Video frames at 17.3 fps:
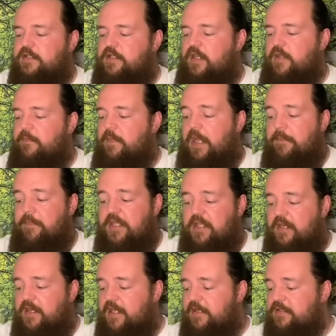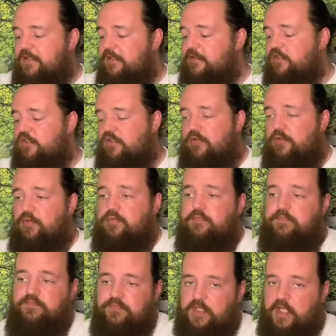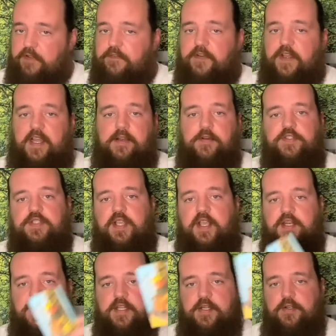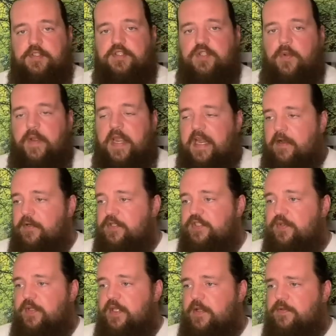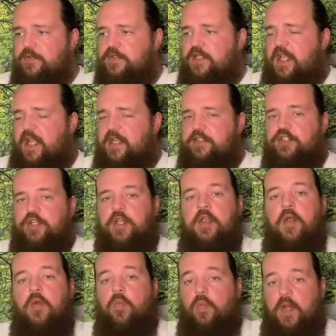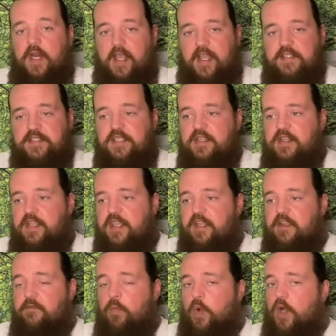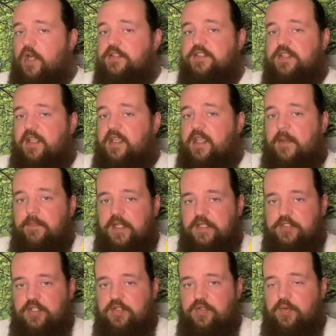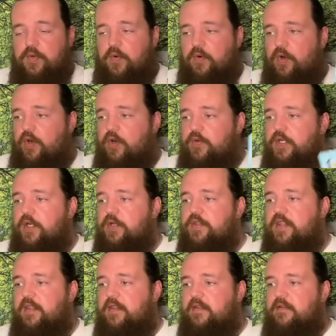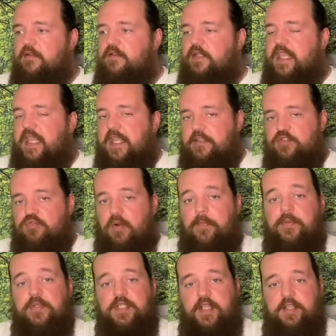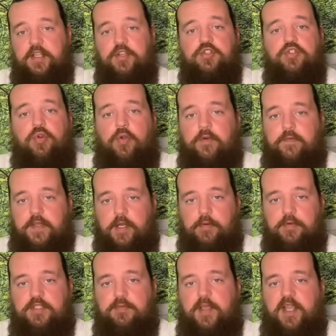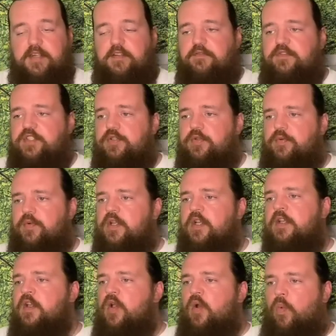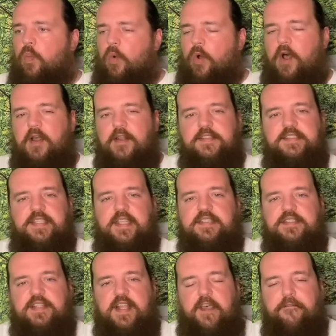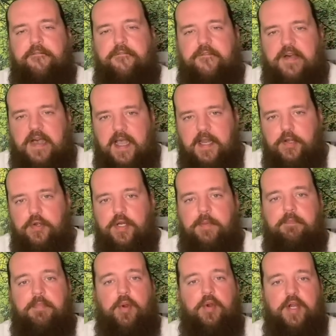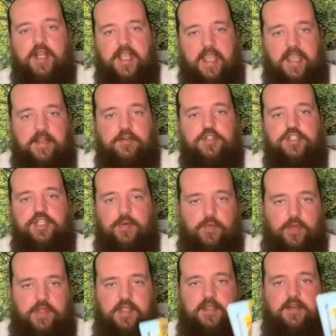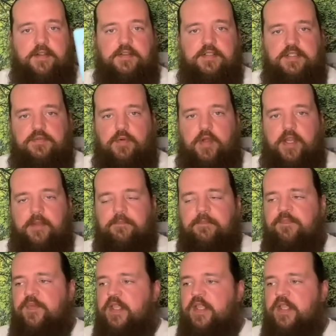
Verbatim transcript: You might be connected to a fire sign here. So Aries, Leo, Sag. When I see the King of Wands, like I mentioned a little earlier, kings represent control of their respective suit. Wands is that fiery, burning energy within us, right?